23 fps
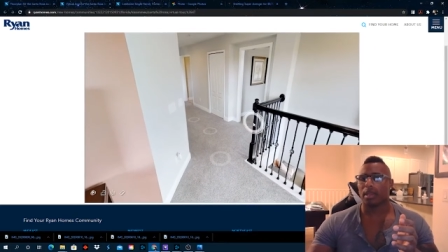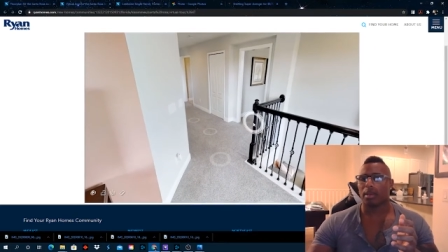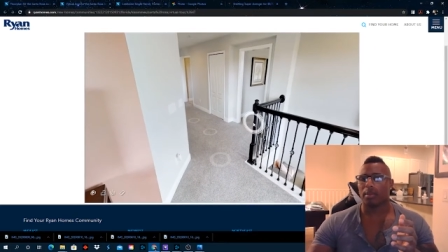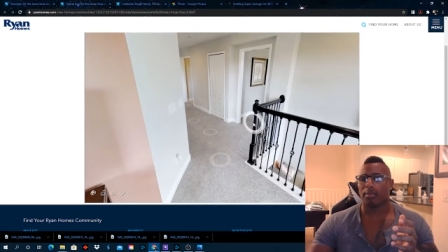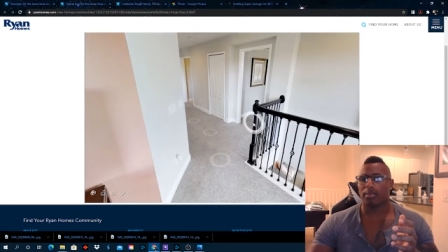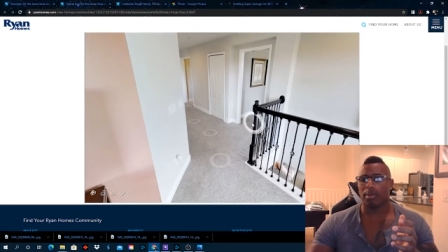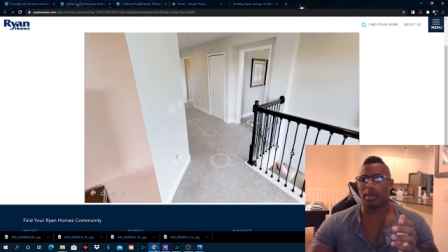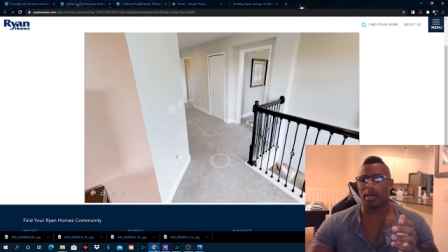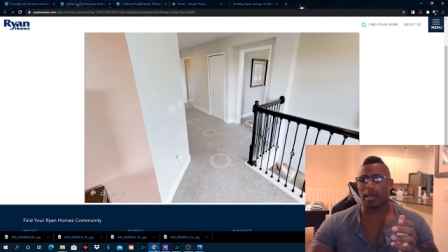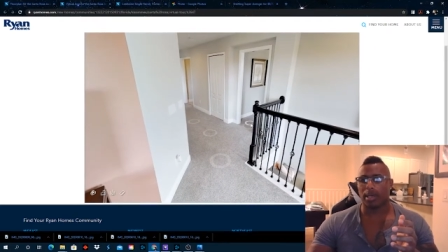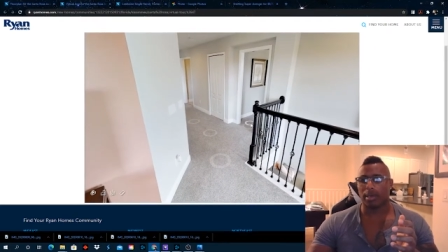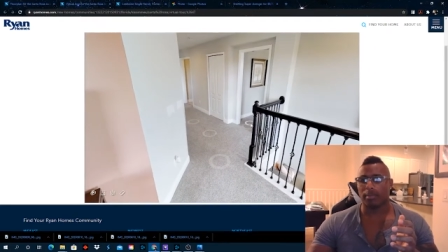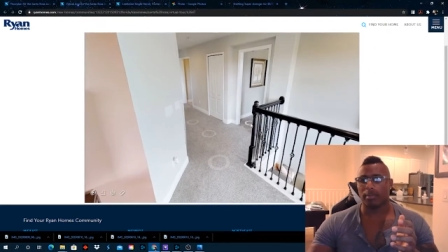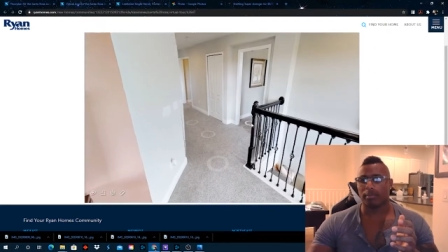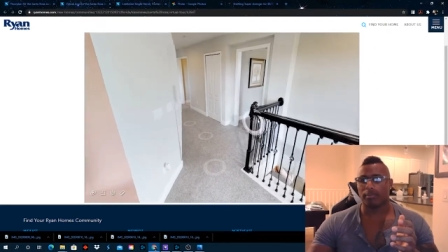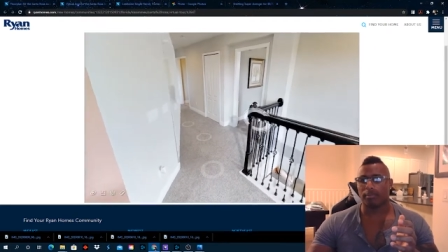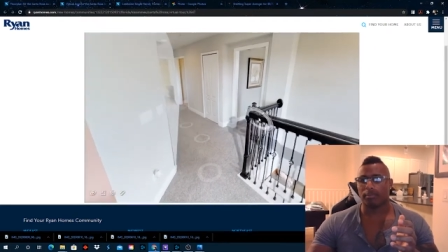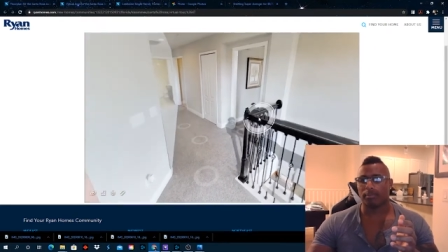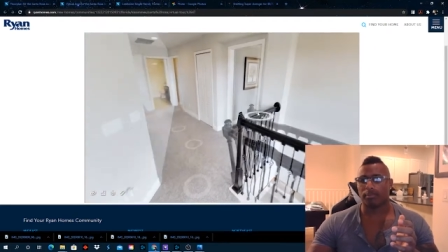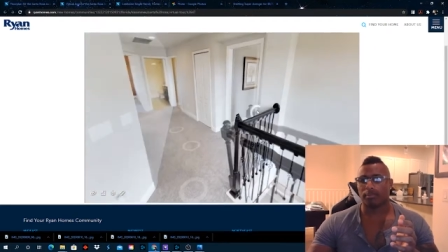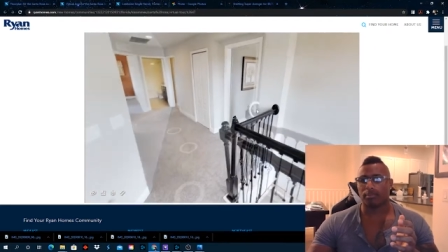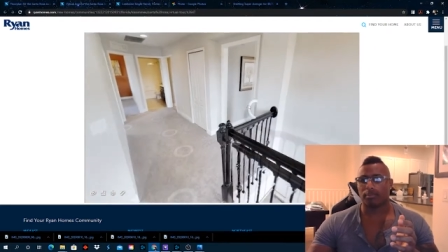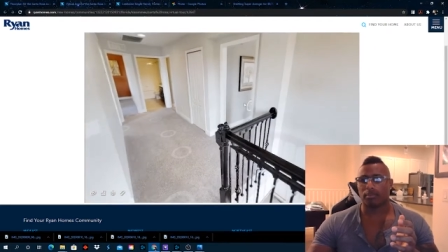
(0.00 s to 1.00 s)
But,
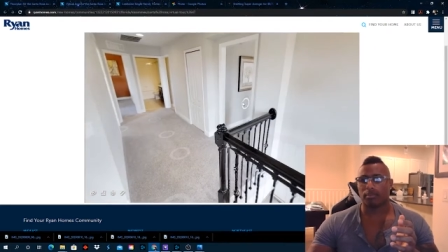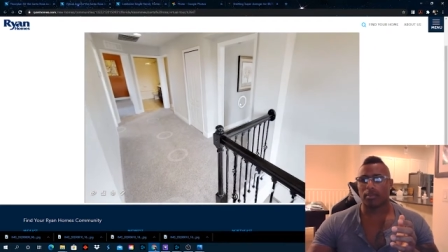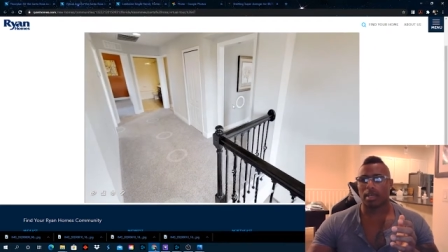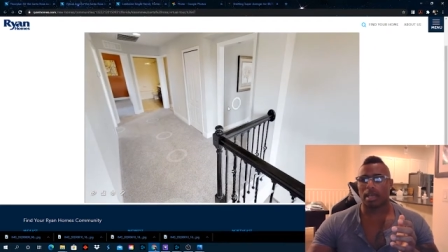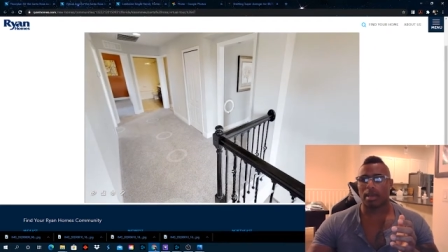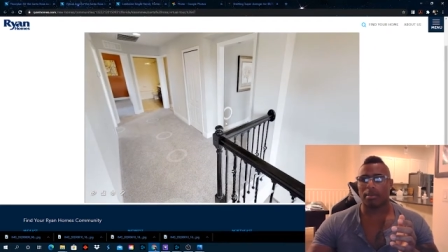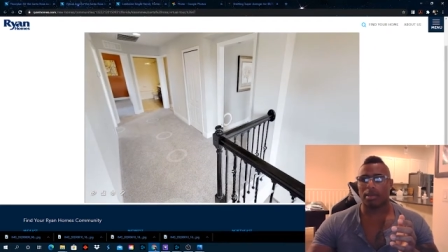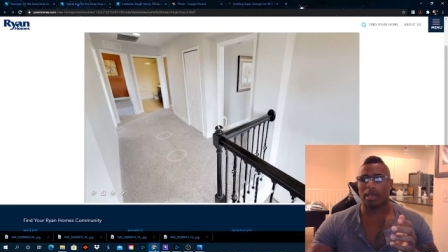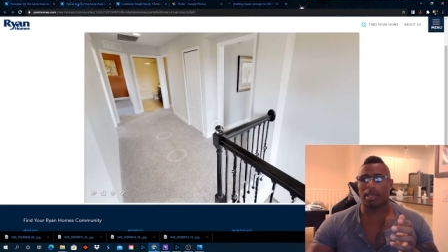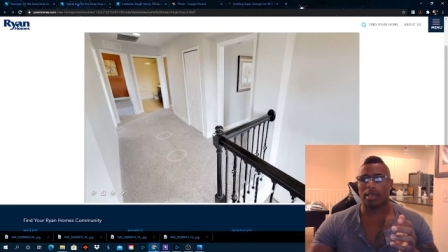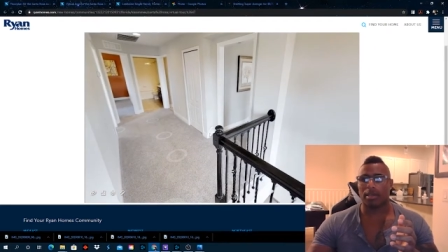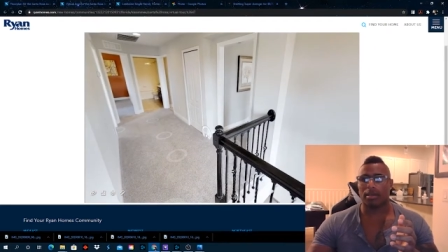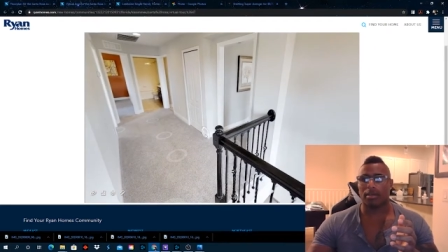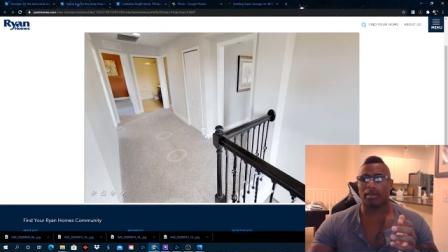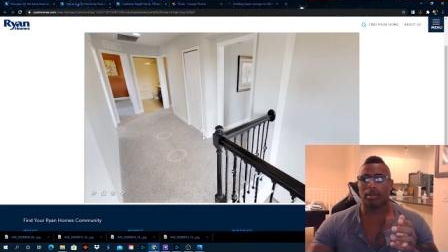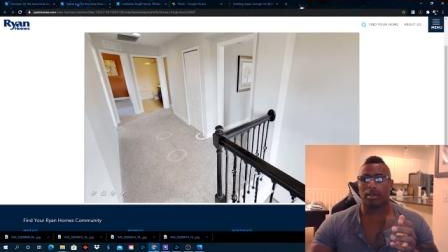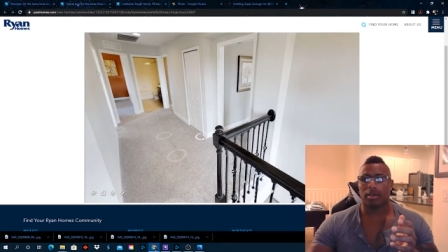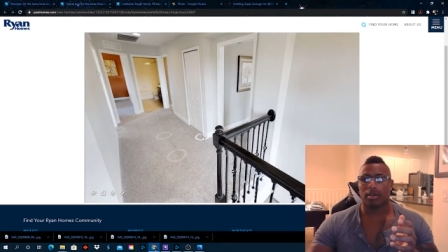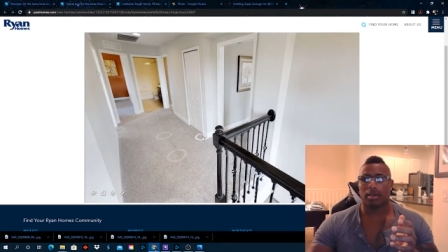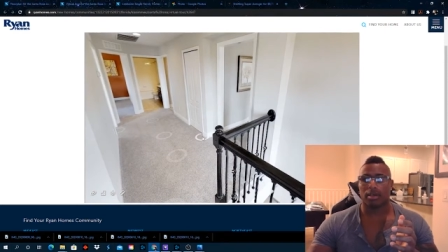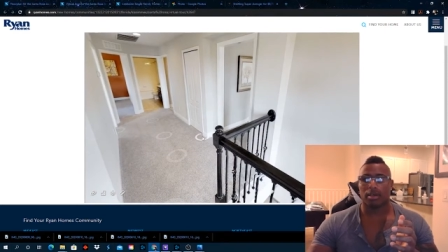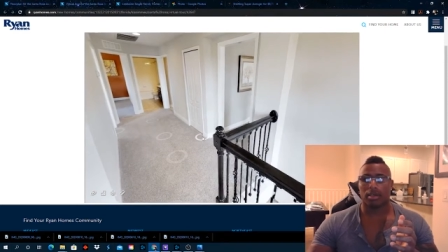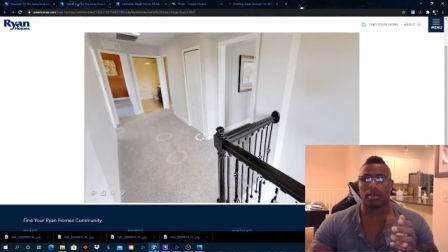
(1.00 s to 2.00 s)
I mean,
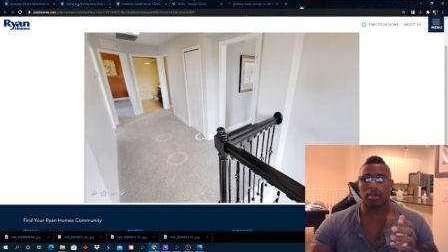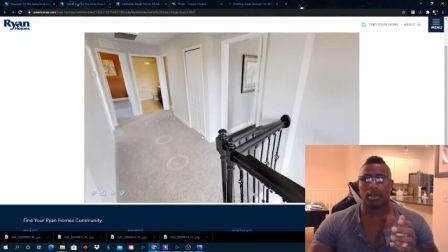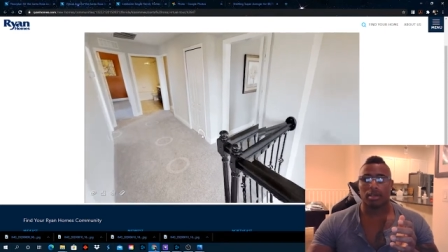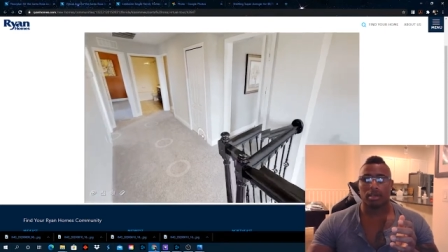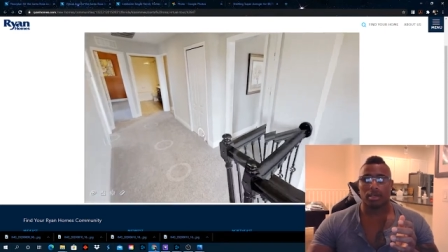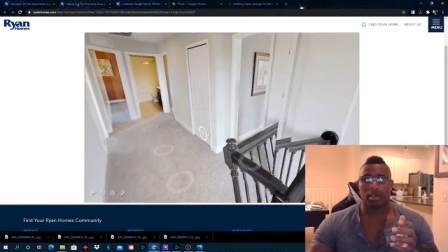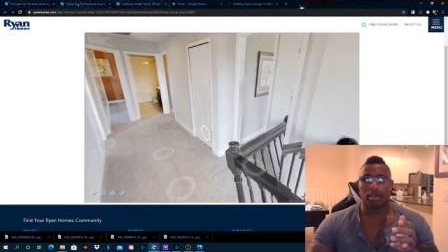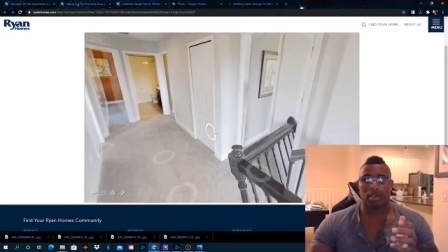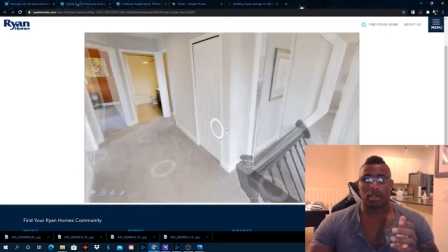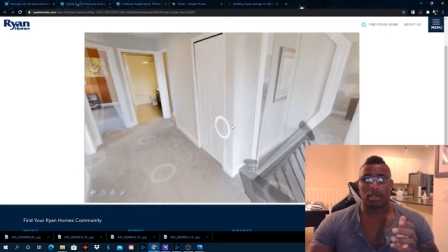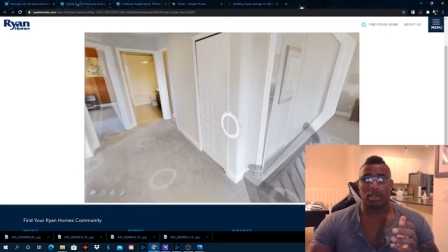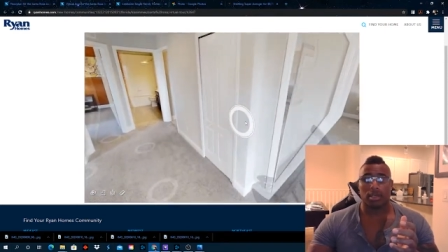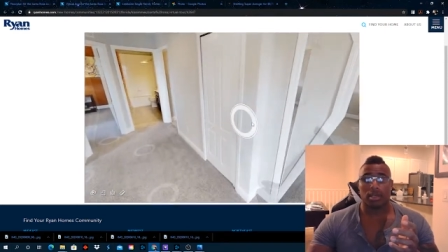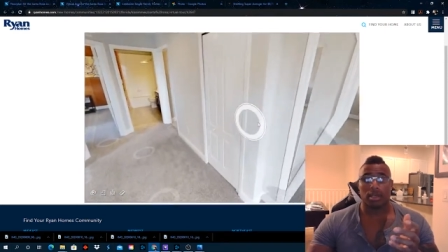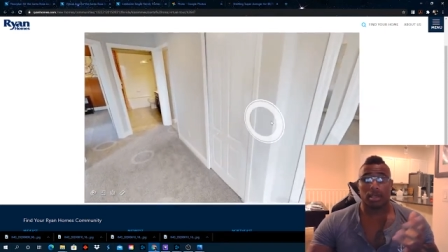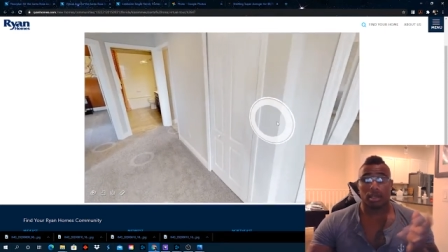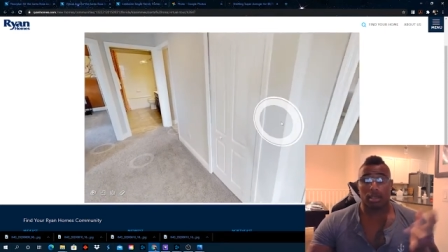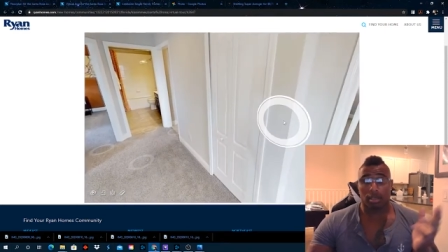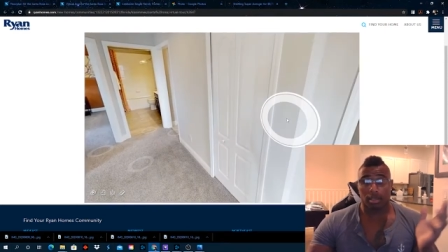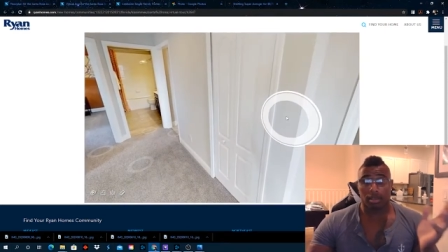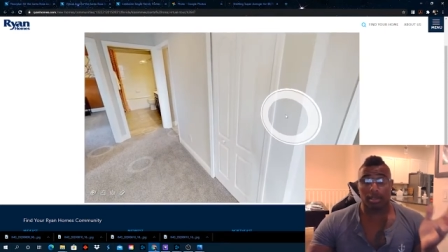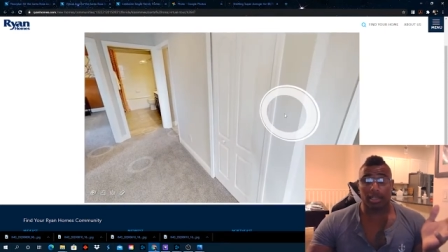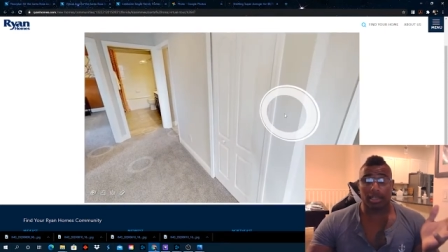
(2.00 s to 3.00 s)

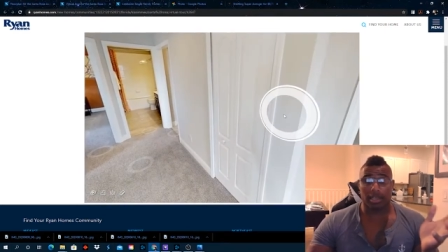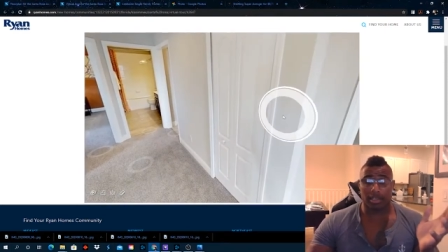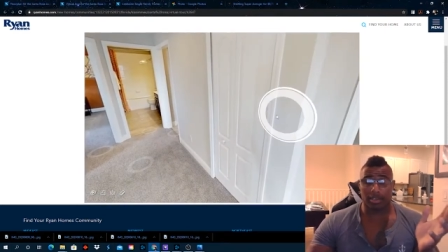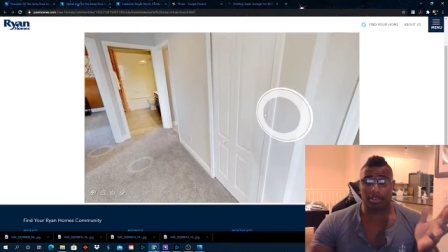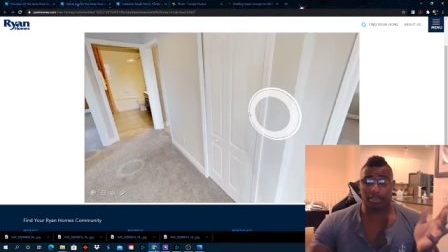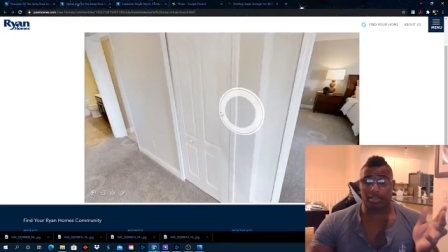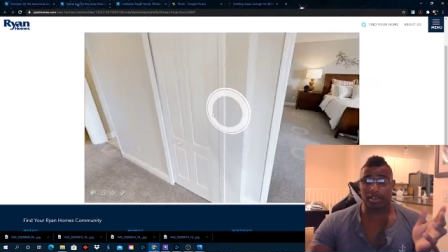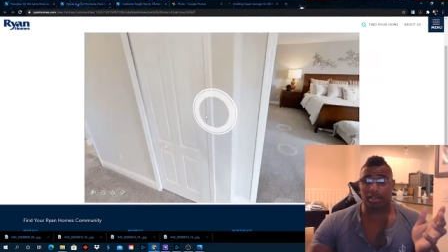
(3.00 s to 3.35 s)
ladies